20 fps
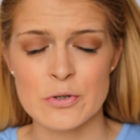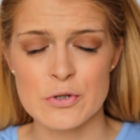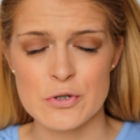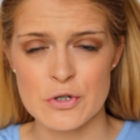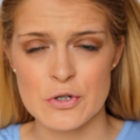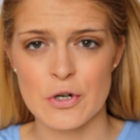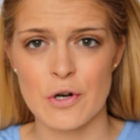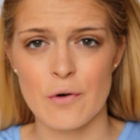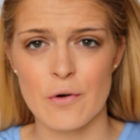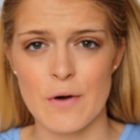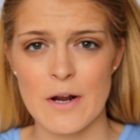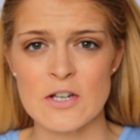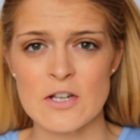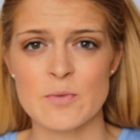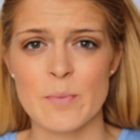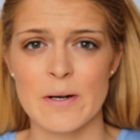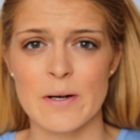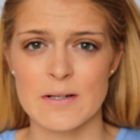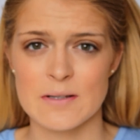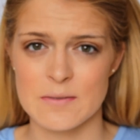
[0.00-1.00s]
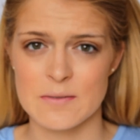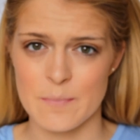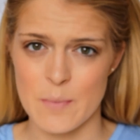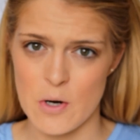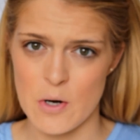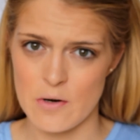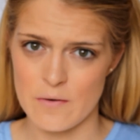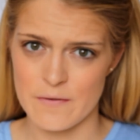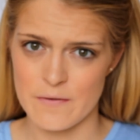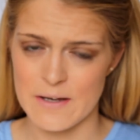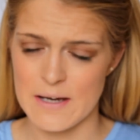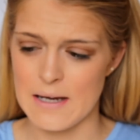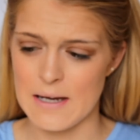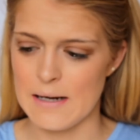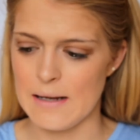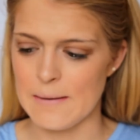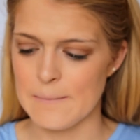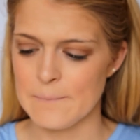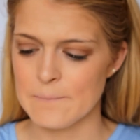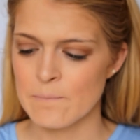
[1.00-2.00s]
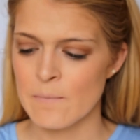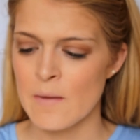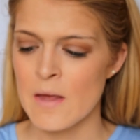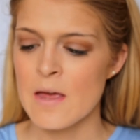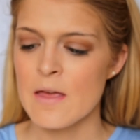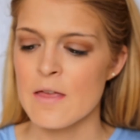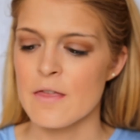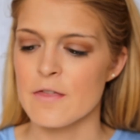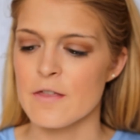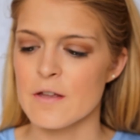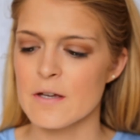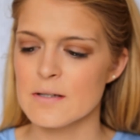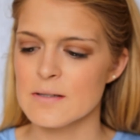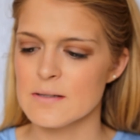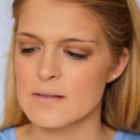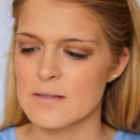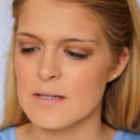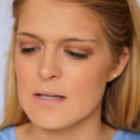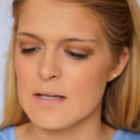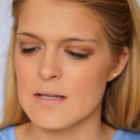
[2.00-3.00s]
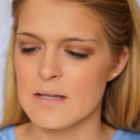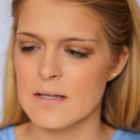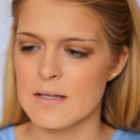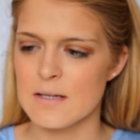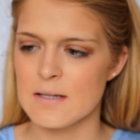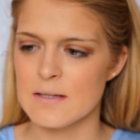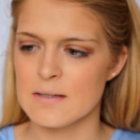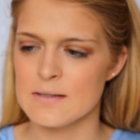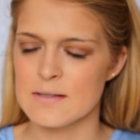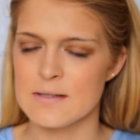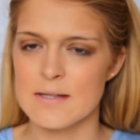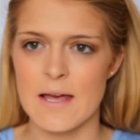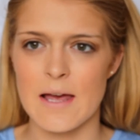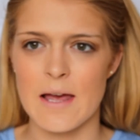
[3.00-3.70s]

Studio range, but it's part of Color. This is,